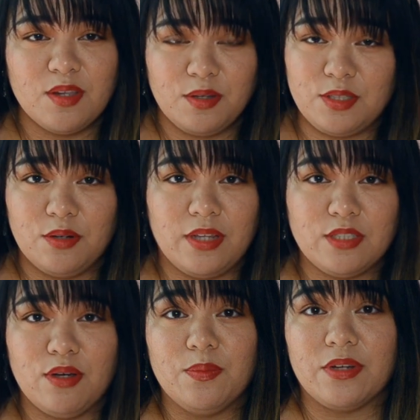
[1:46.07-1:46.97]
So that's
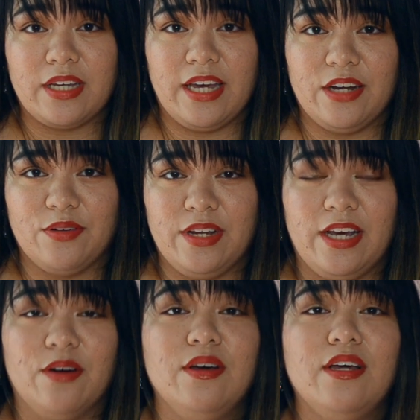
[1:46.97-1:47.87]
why I'm looking at it right
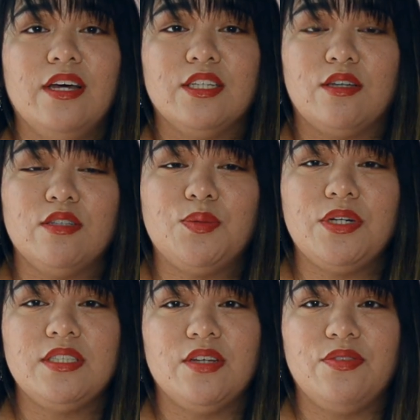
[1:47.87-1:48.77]
now. So I was
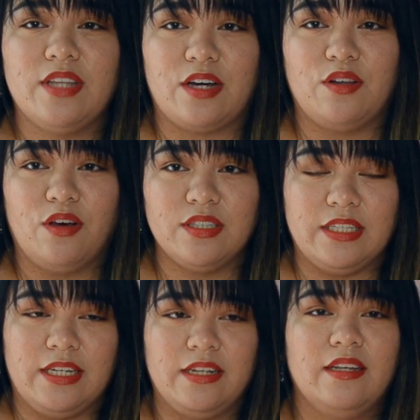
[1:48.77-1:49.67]
putting stuff in that closet.